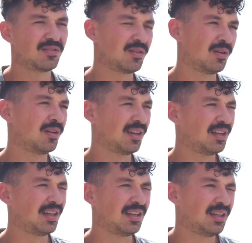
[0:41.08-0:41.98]
into
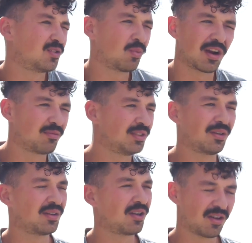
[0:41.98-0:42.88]
in, into what I've been
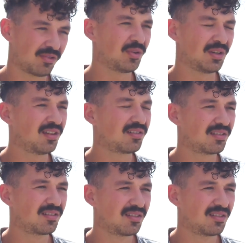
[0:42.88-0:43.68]
doing in the last few years.